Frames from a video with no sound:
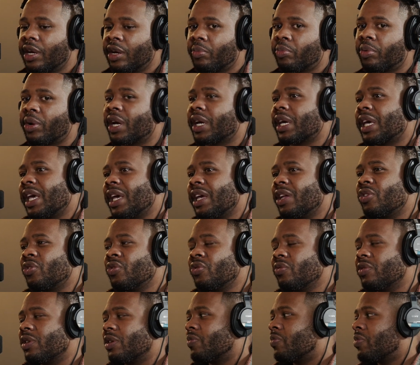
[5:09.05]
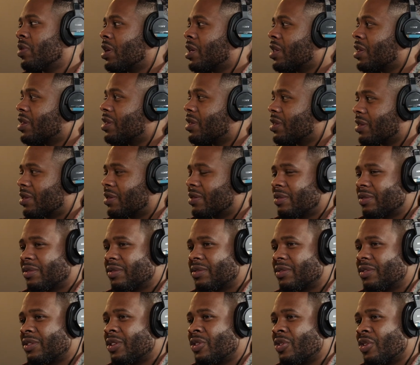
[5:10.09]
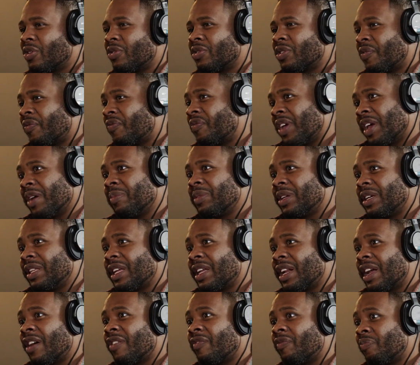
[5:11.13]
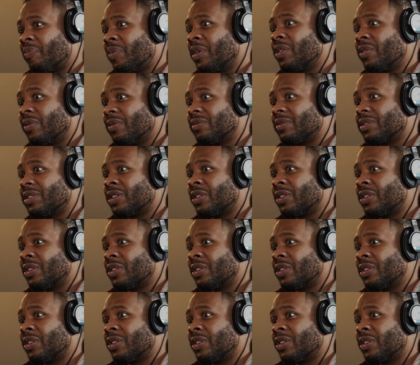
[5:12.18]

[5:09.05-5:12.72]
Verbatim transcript: but I can't do it with, you know, the family that I've built.